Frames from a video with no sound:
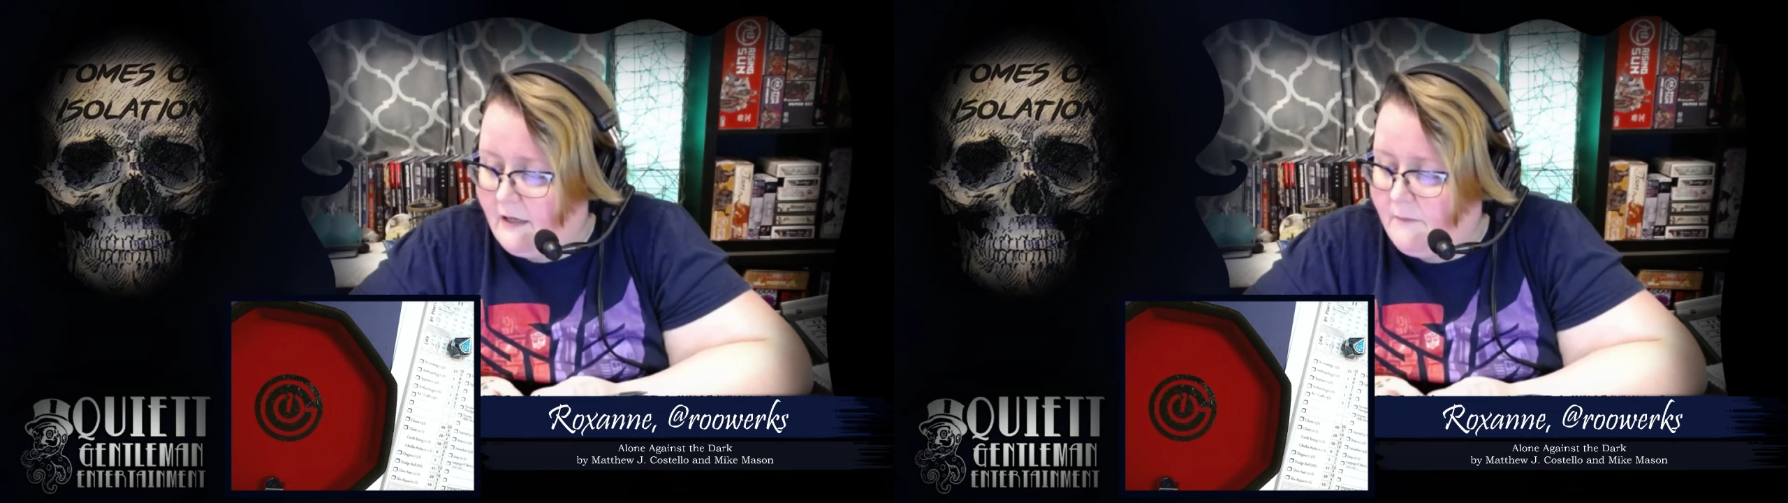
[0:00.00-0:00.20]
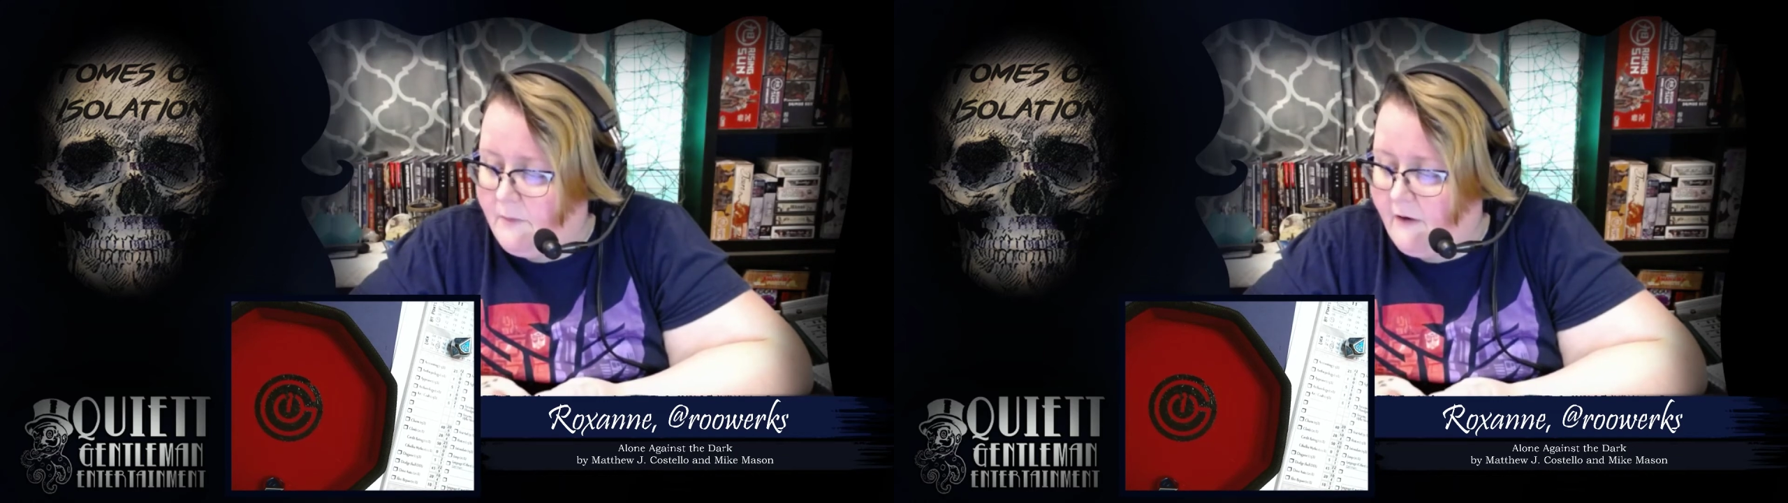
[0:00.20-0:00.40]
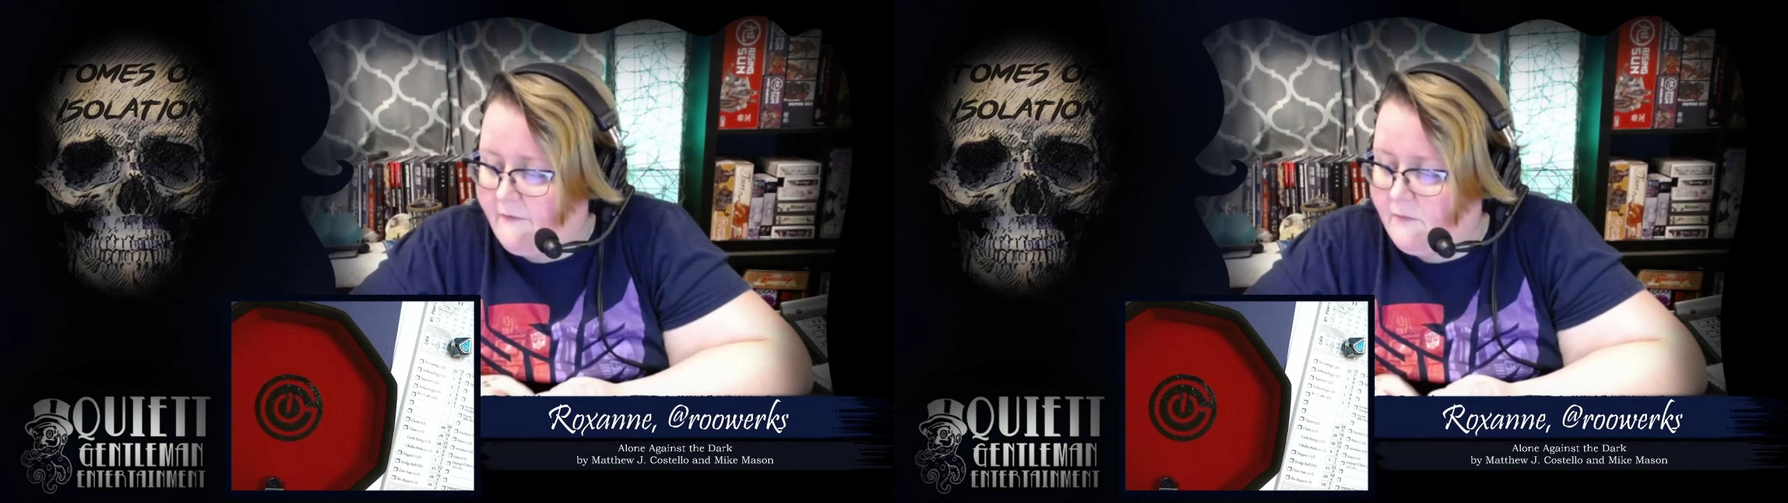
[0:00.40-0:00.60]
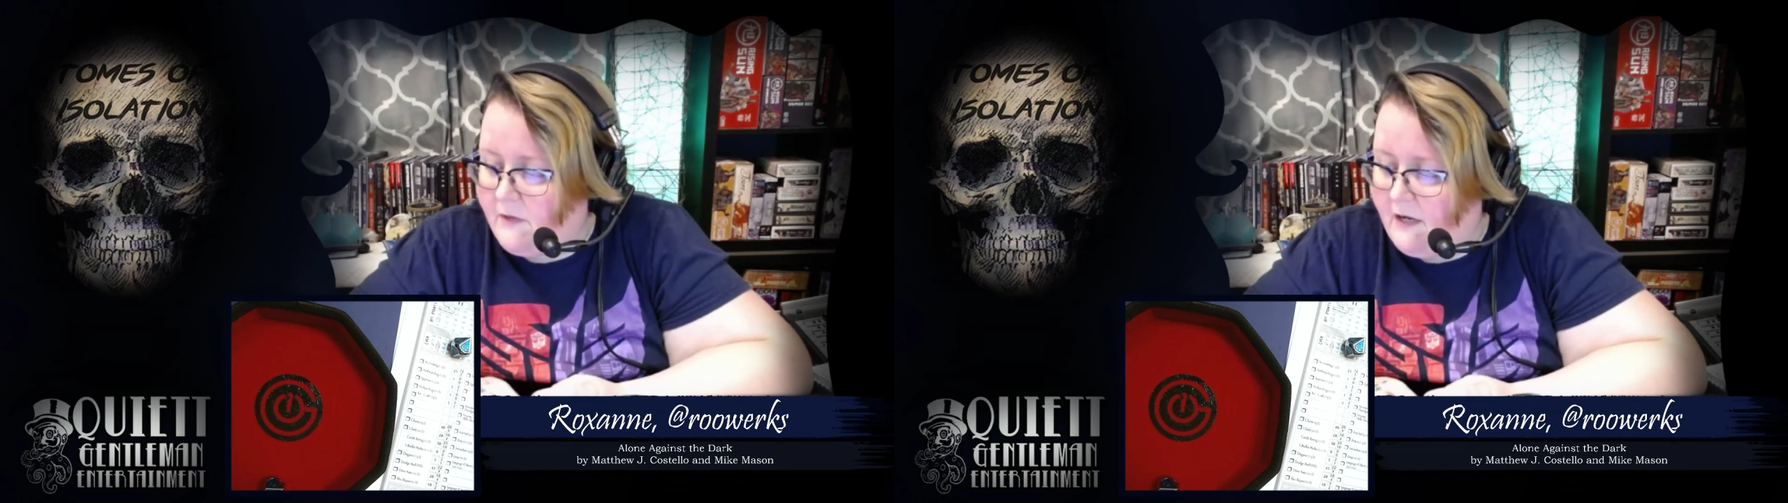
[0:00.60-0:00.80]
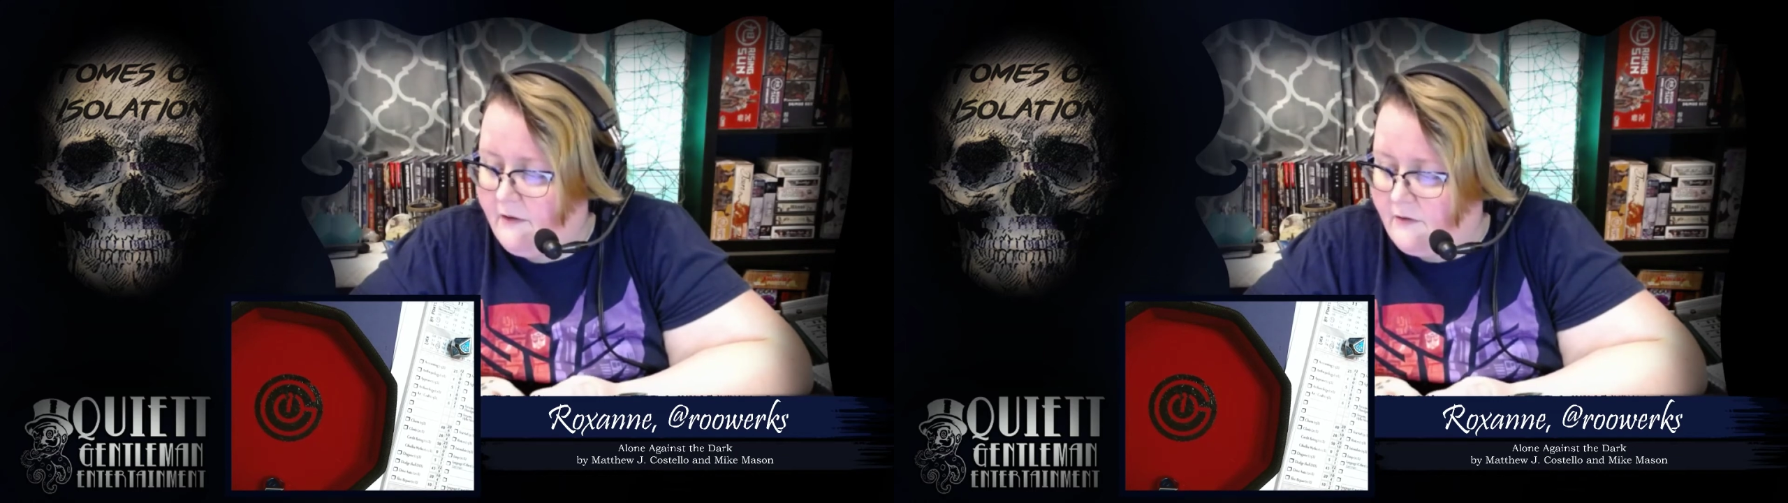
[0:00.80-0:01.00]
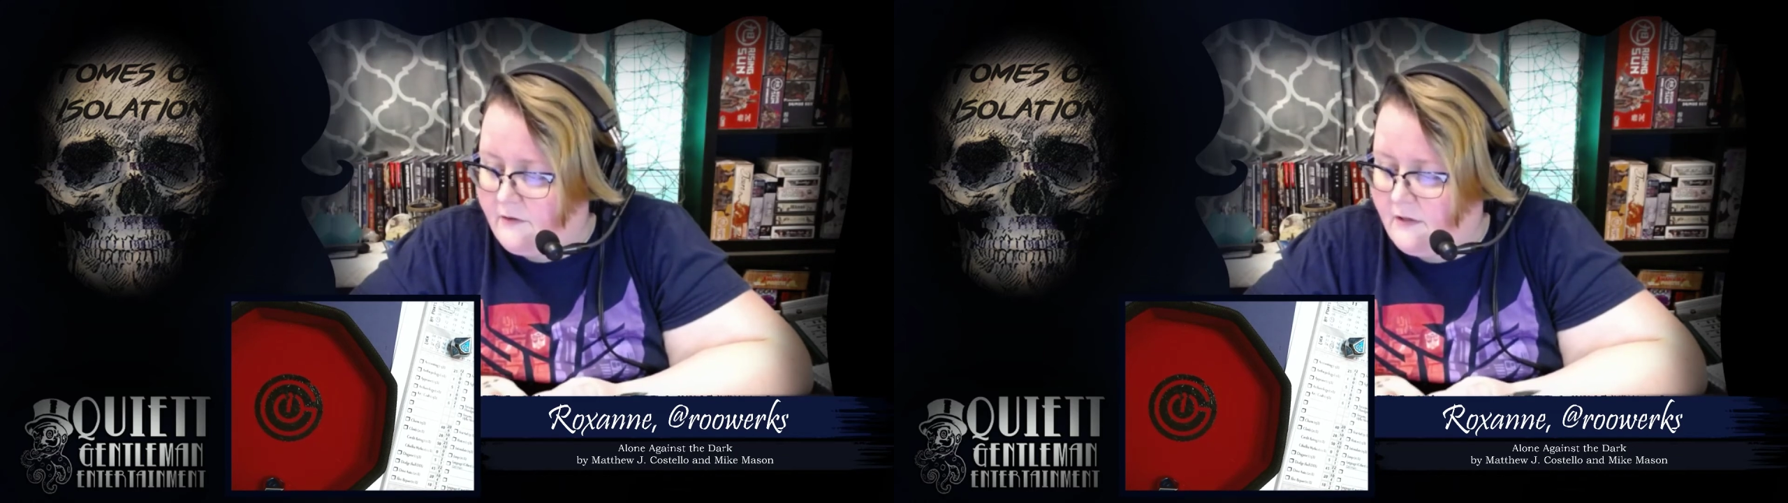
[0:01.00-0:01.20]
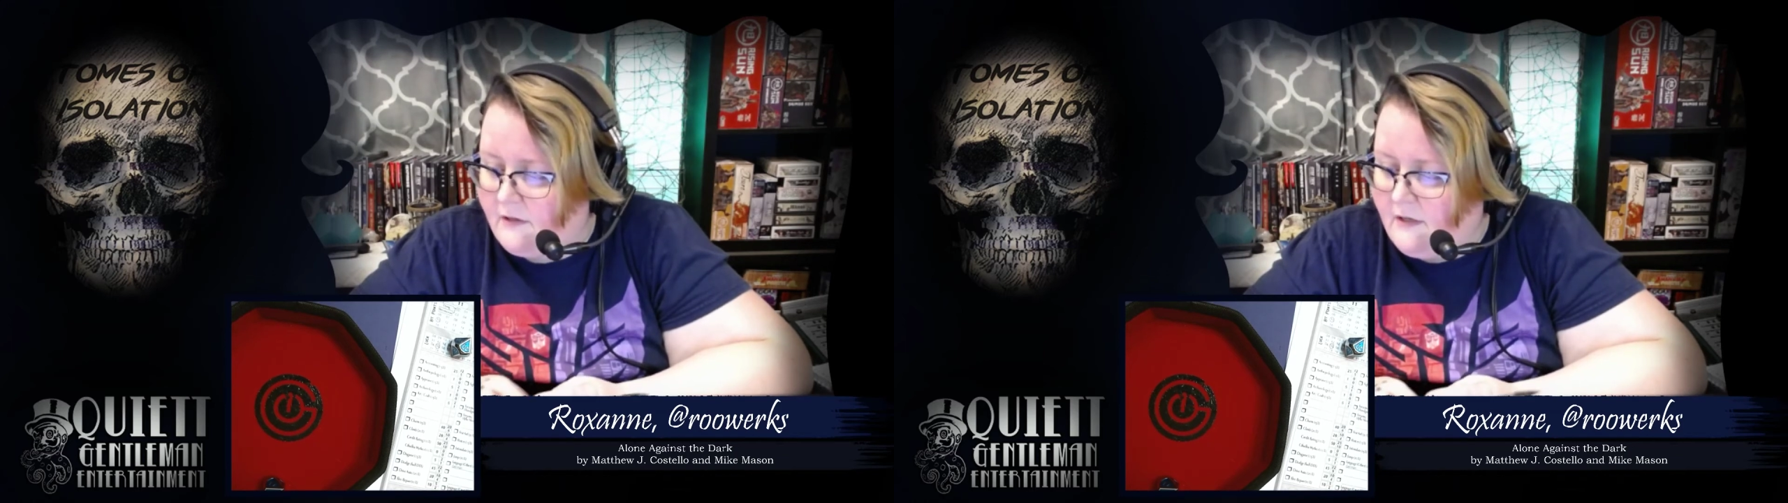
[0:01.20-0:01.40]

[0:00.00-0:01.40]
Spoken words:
apart from the others.